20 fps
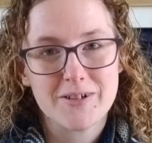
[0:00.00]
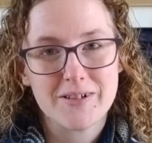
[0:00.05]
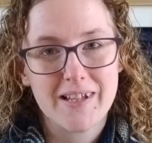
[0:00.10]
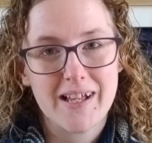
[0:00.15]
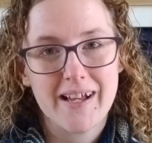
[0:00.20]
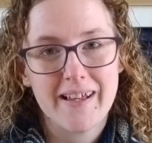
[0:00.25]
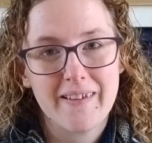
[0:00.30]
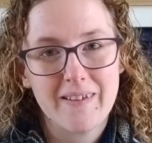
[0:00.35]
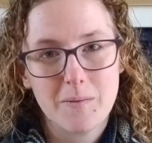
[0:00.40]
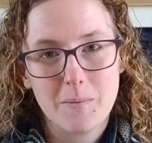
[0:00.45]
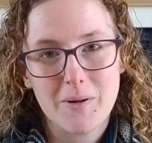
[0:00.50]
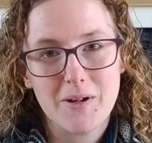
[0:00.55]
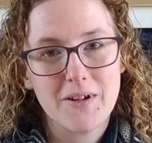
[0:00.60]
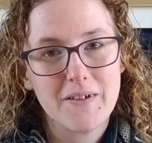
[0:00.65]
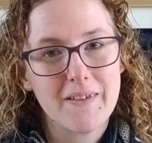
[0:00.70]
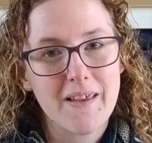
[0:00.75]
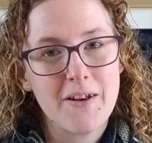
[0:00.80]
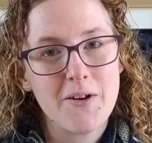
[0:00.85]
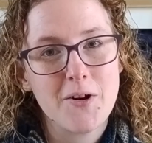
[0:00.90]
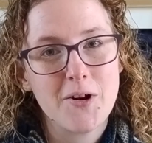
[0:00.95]
to last
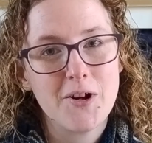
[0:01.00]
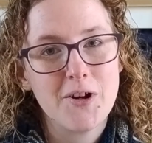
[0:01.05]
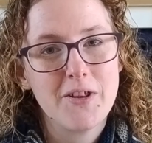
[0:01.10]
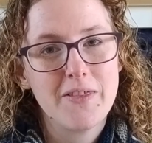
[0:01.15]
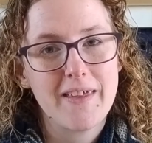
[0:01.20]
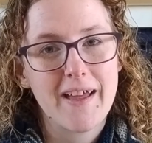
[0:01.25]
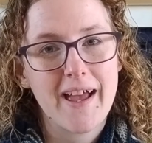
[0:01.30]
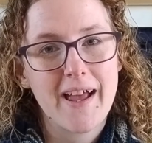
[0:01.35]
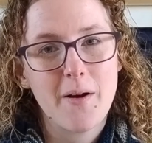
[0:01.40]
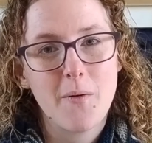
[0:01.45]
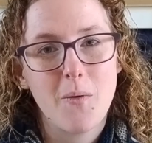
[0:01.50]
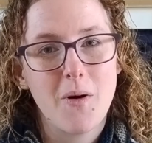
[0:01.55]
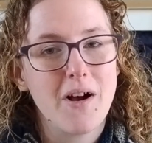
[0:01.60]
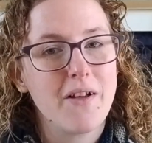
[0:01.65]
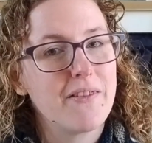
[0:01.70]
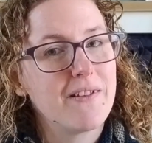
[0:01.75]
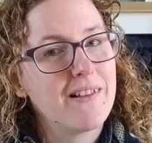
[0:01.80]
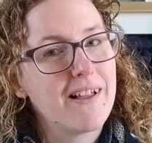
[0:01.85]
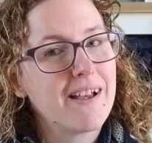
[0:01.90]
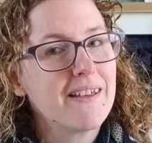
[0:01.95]
because I know that
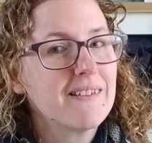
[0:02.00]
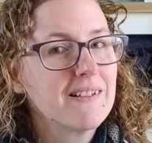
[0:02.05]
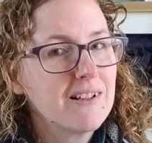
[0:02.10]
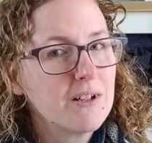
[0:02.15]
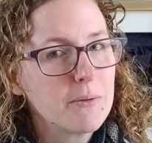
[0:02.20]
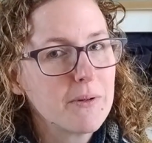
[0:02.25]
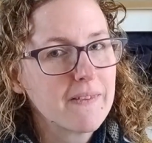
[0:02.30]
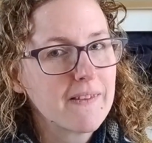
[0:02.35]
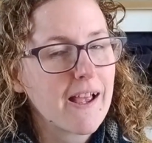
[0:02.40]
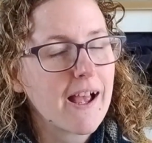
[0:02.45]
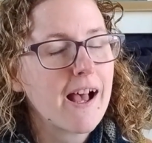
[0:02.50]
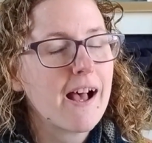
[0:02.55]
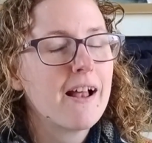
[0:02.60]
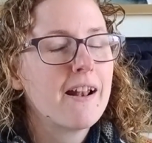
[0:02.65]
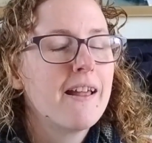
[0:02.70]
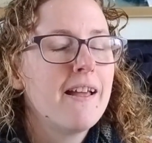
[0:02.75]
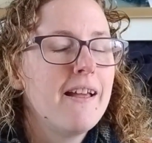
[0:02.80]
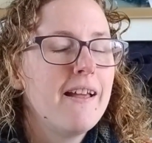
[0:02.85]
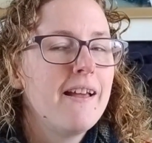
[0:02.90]
while the last clue is out,